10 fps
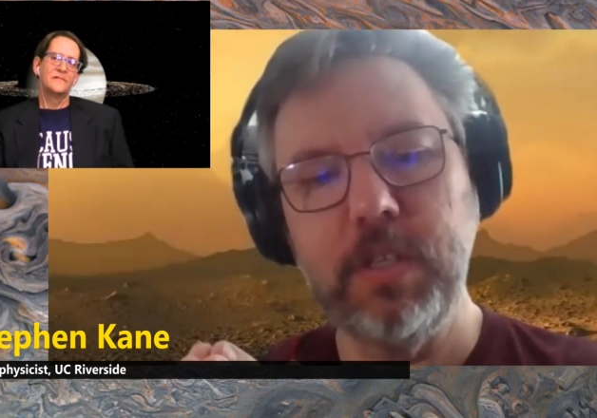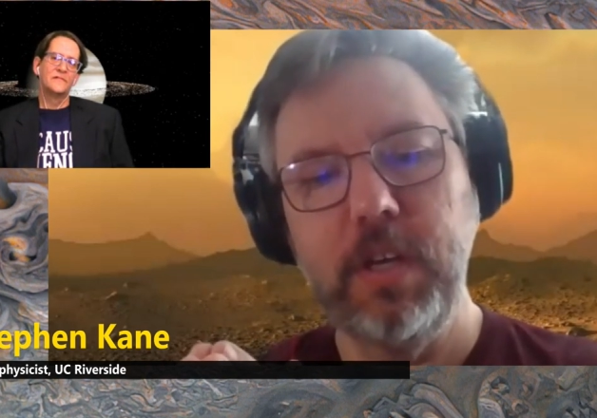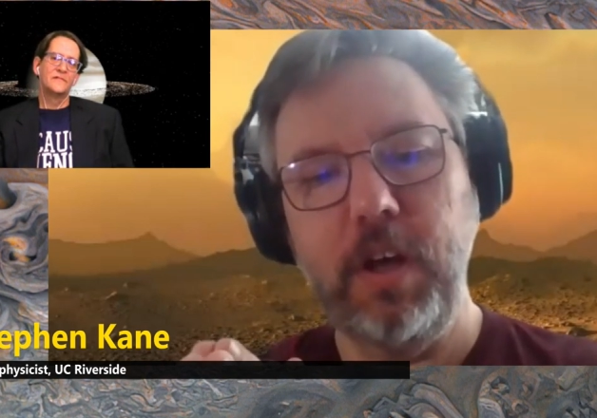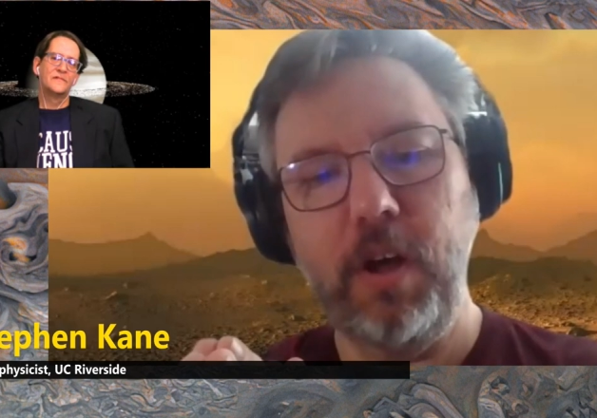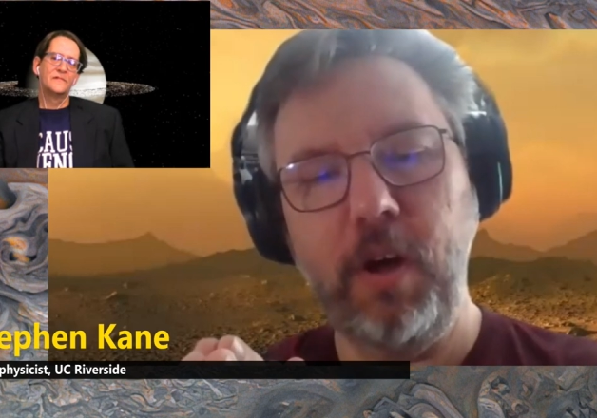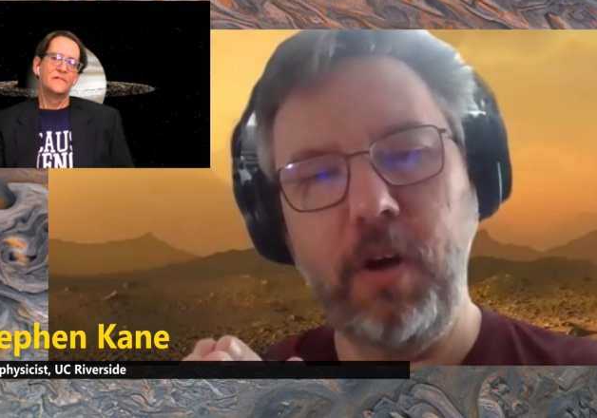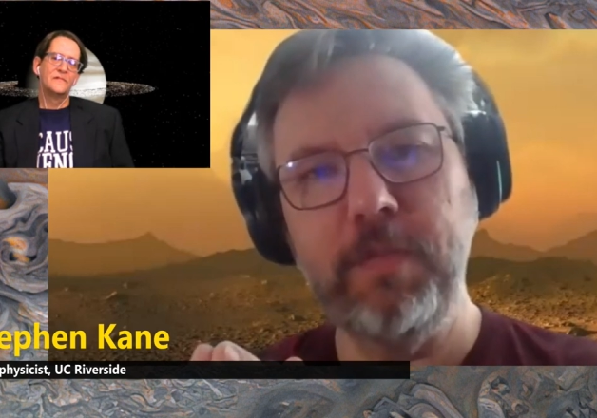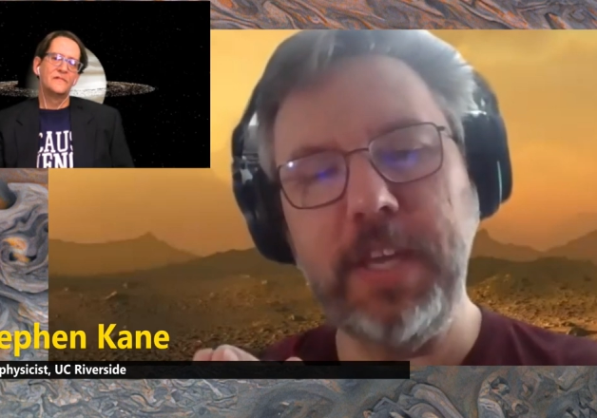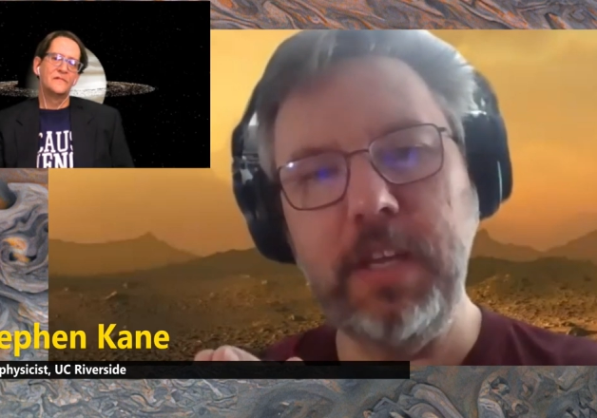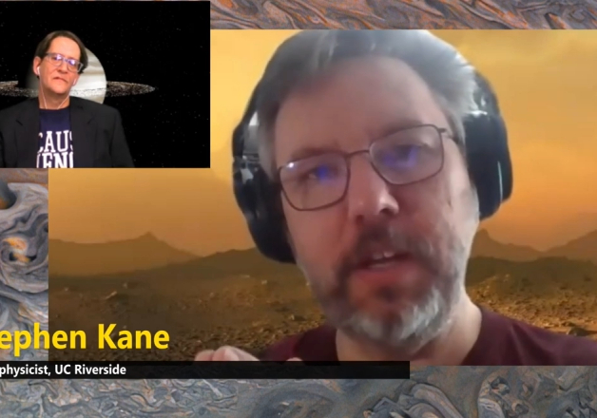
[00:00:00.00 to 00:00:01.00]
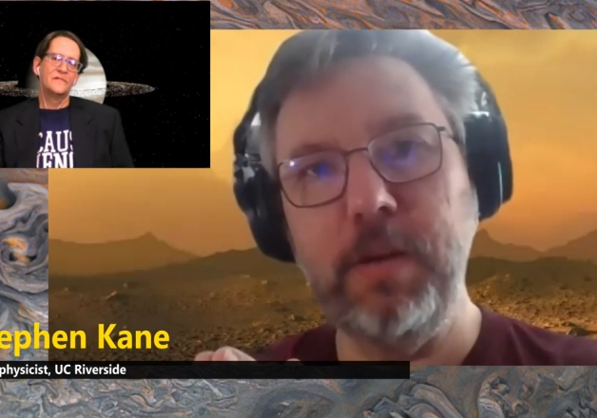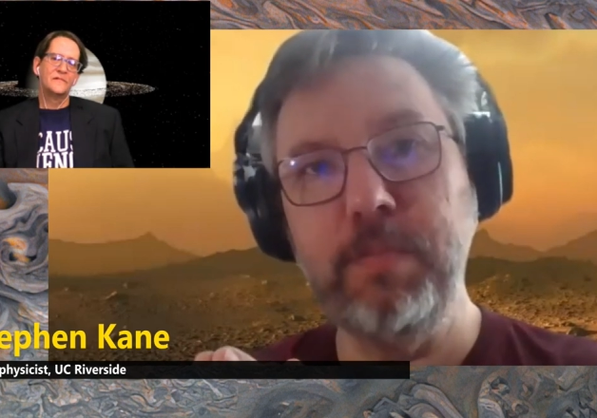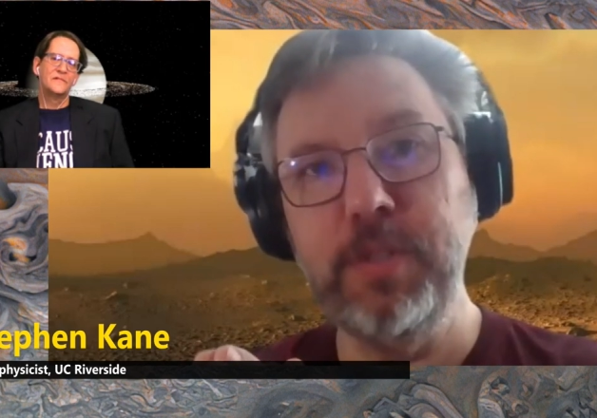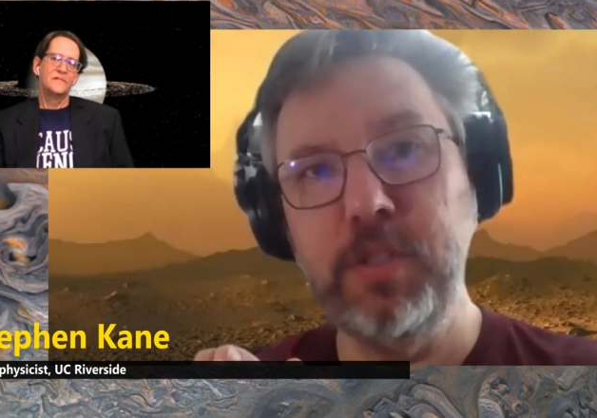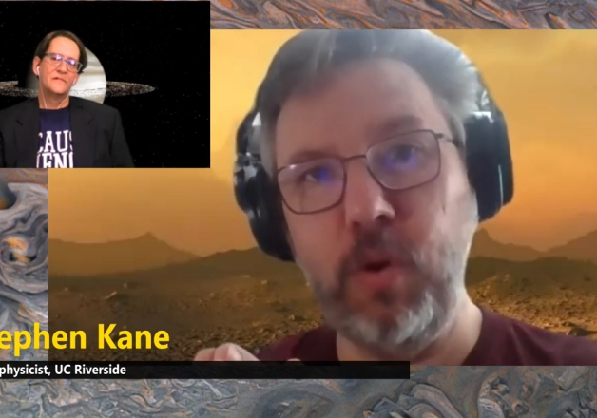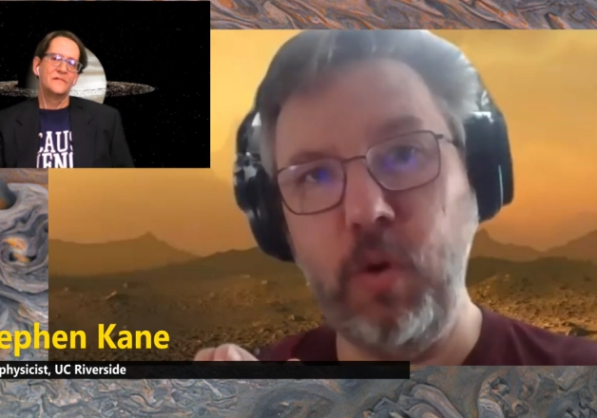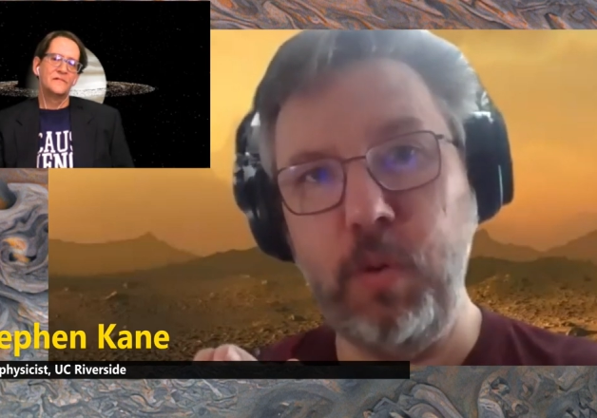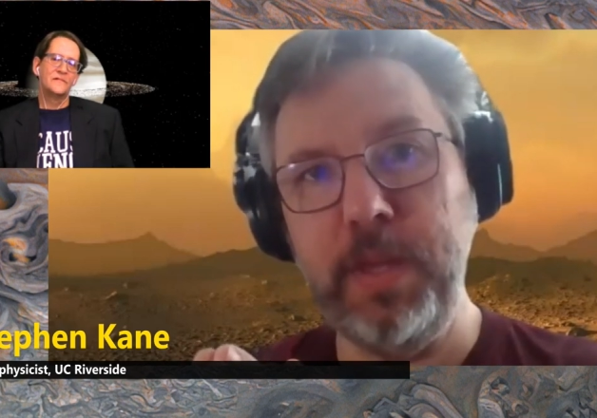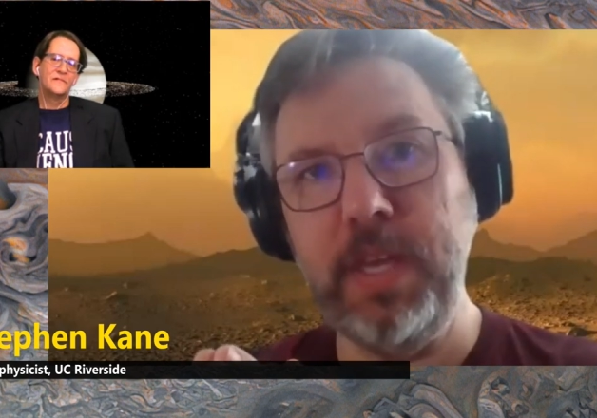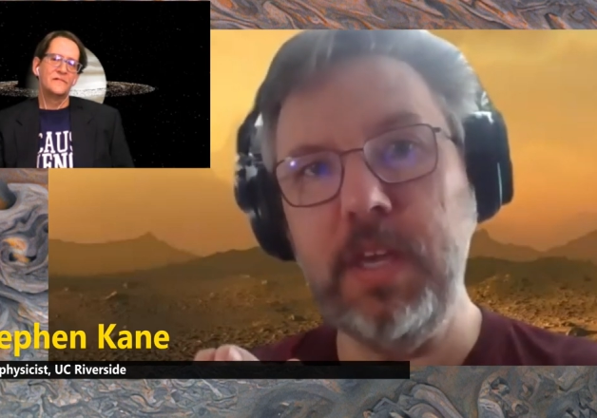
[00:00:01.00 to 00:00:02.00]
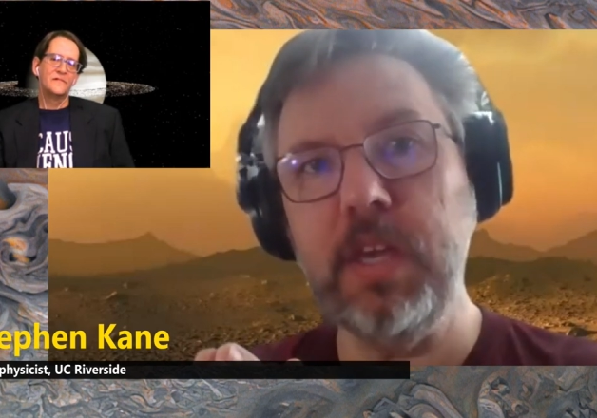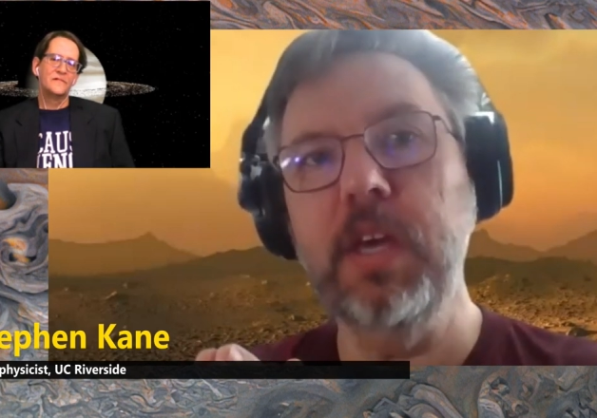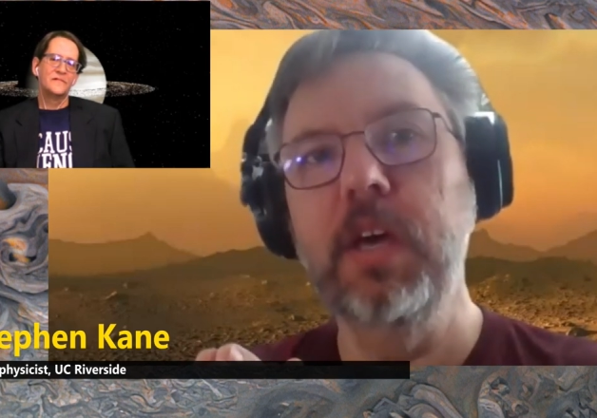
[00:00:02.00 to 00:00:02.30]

Speaker 1: of it absorbing